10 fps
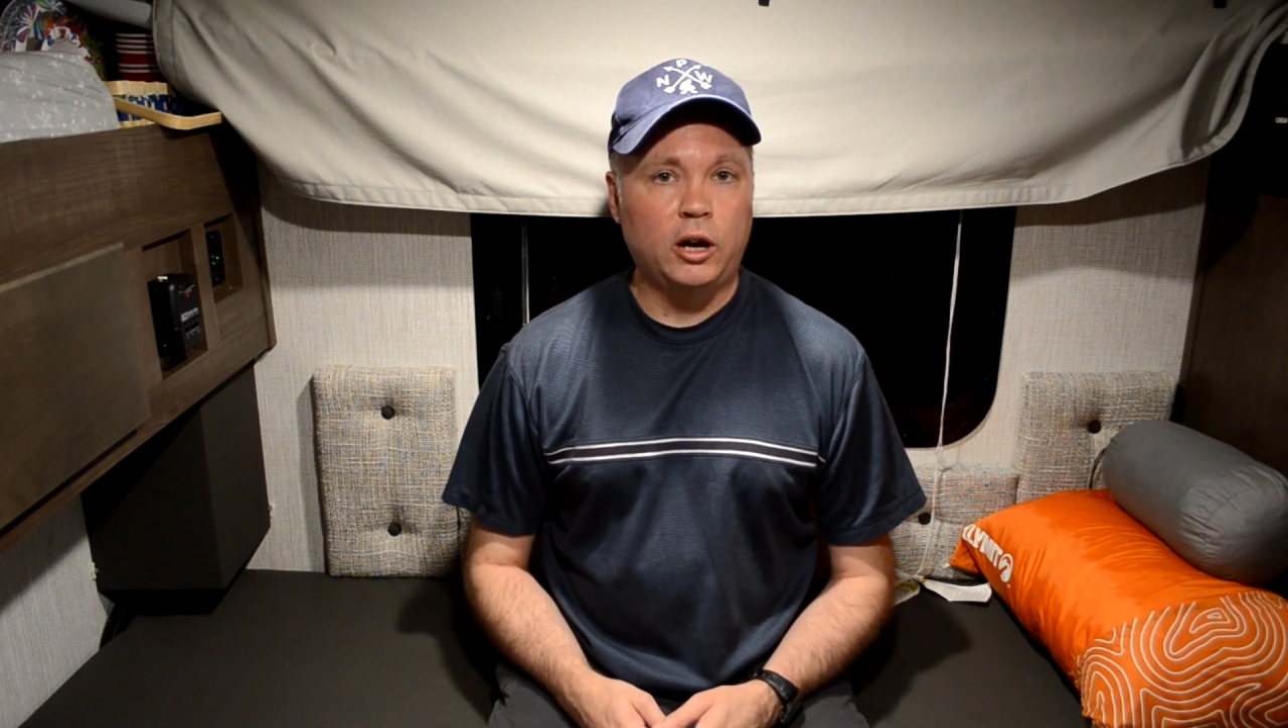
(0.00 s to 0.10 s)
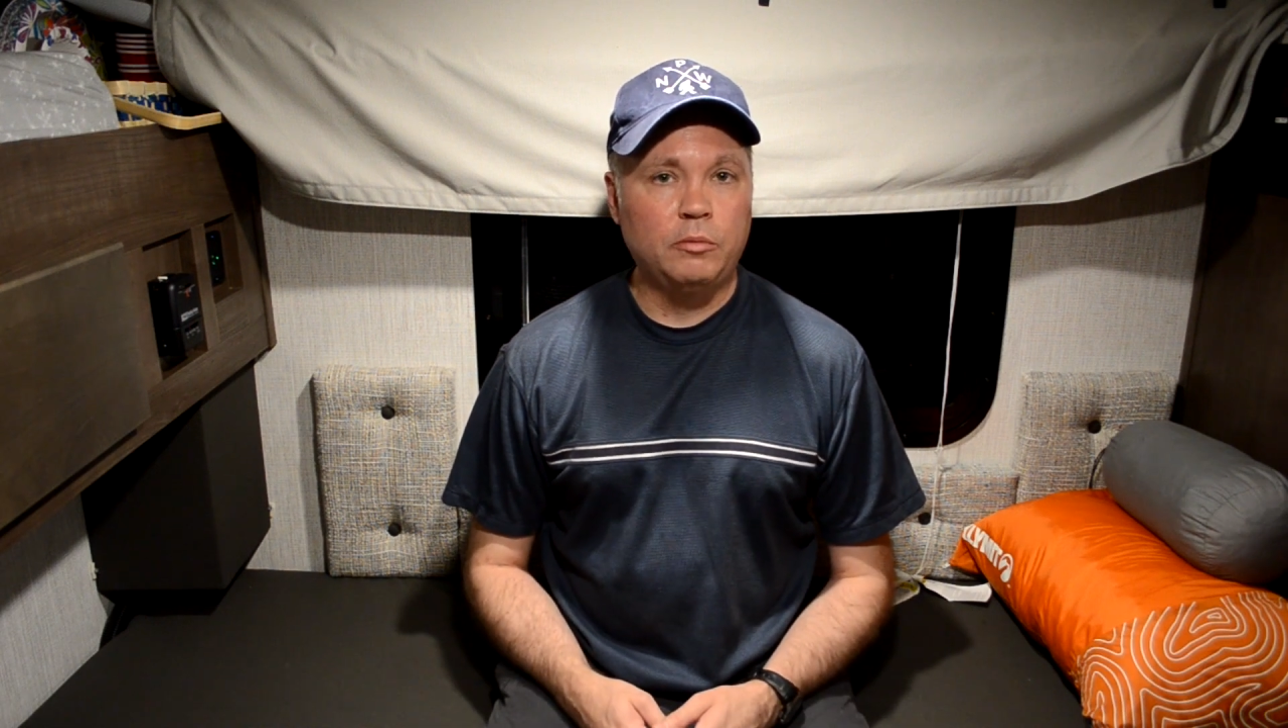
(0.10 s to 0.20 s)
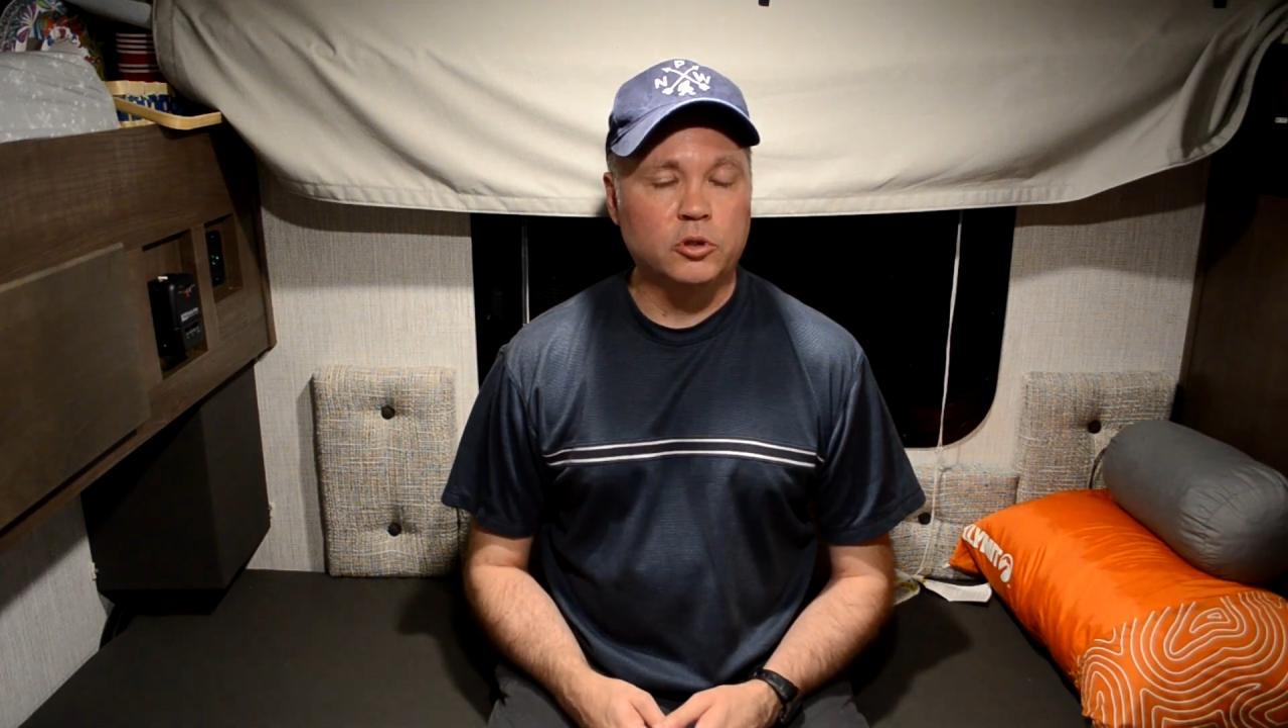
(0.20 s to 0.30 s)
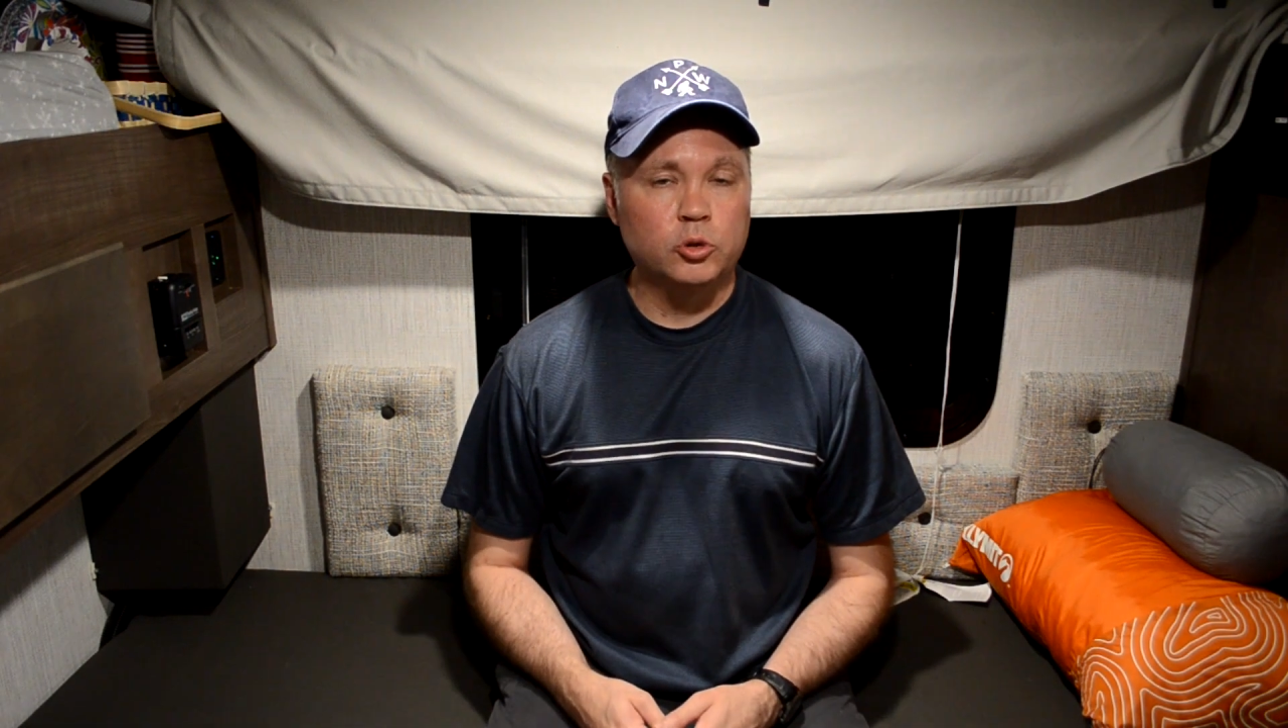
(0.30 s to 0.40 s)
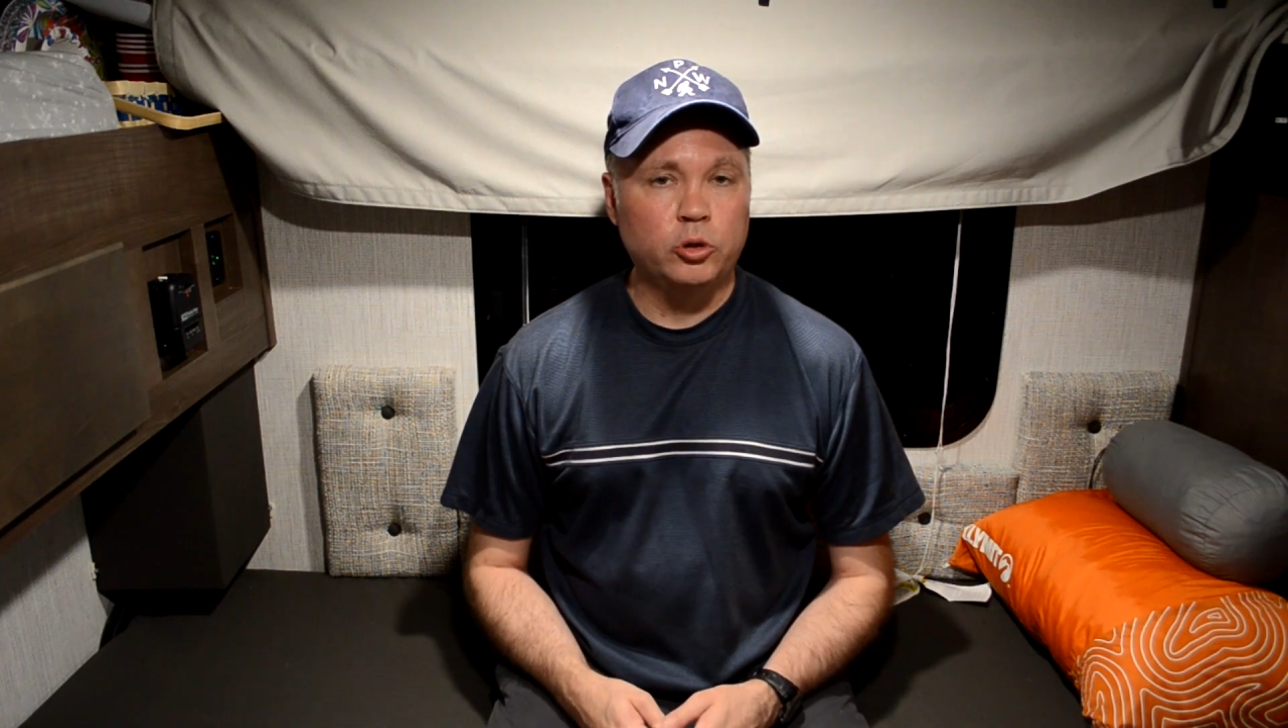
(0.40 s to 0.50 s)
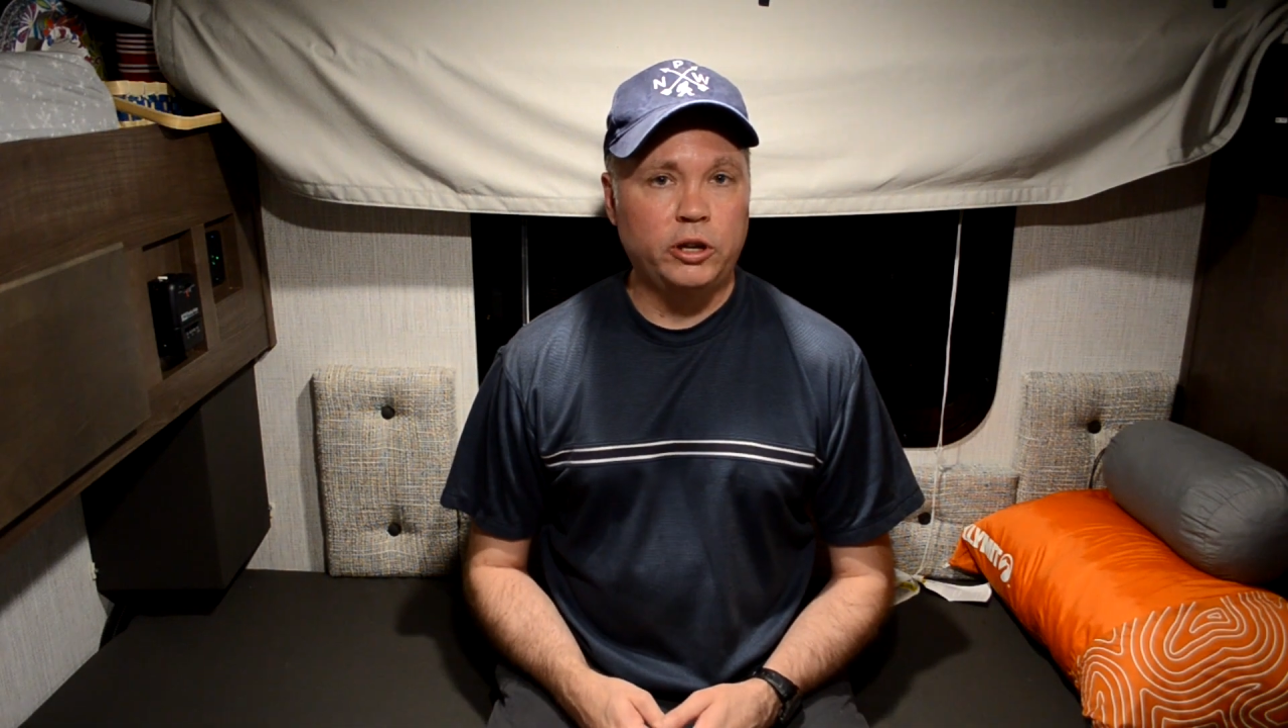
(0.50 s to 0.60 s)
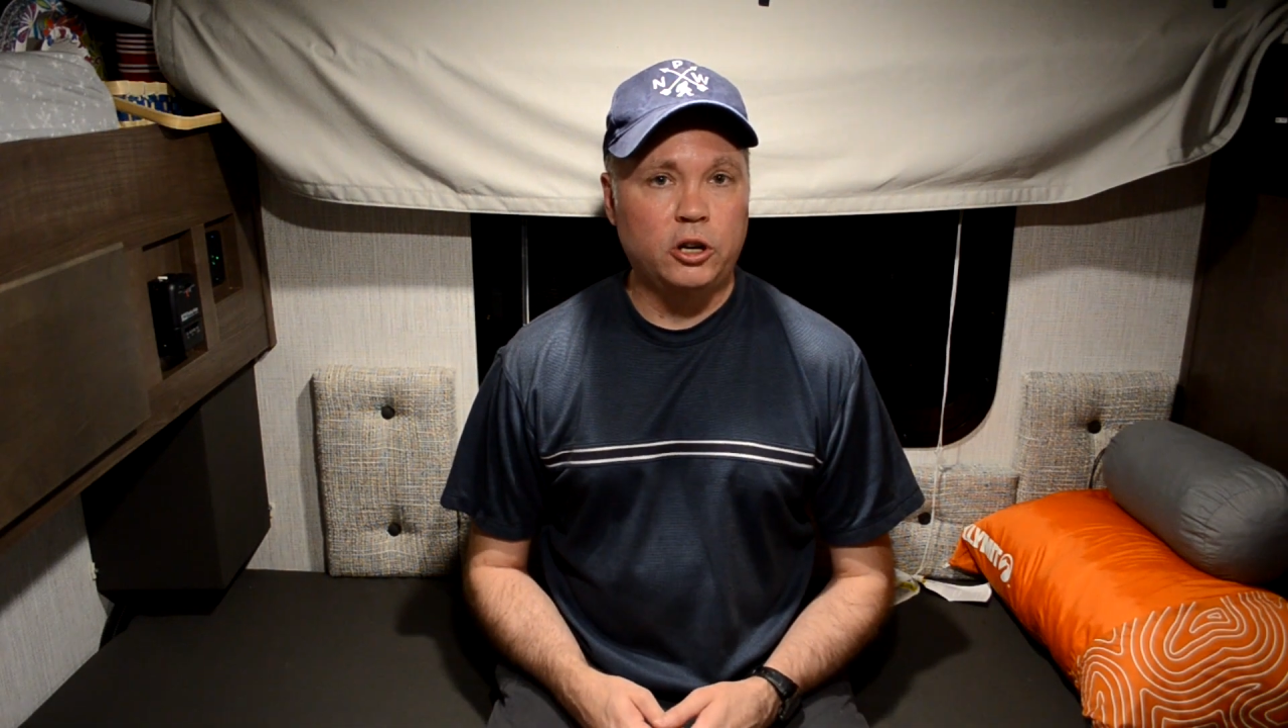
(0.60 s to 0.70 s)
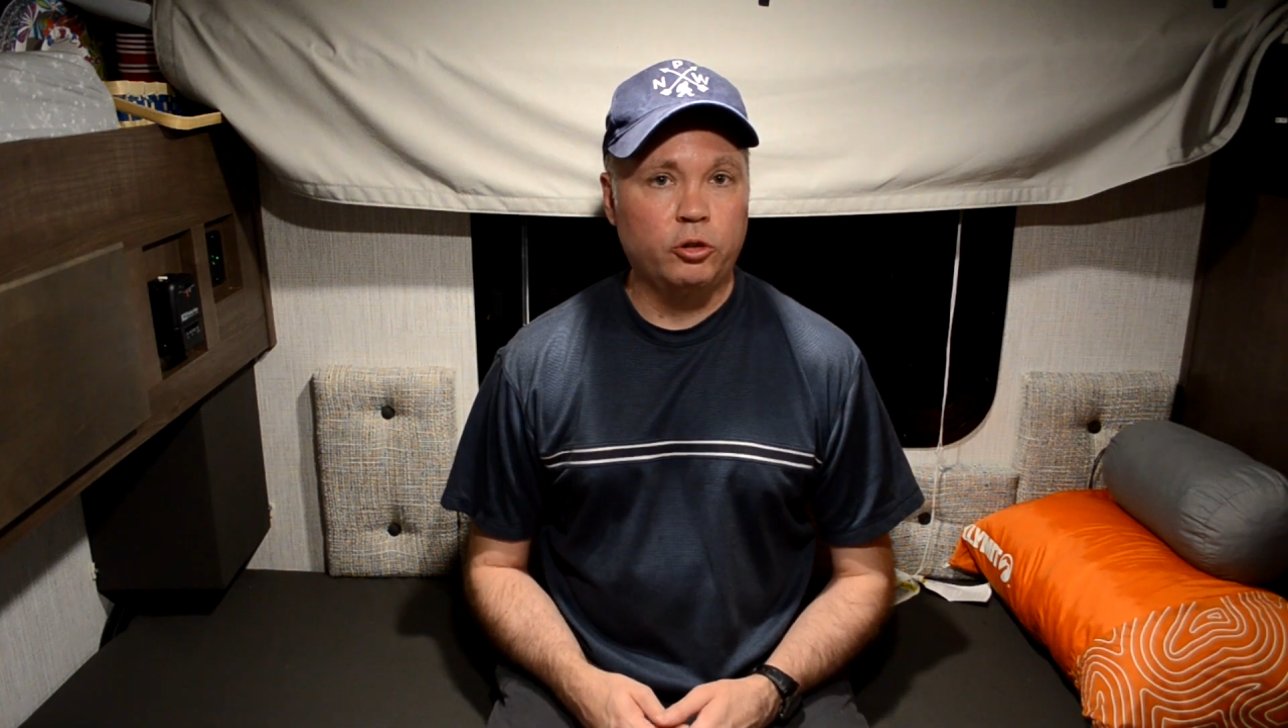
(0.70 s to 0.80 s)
there's really no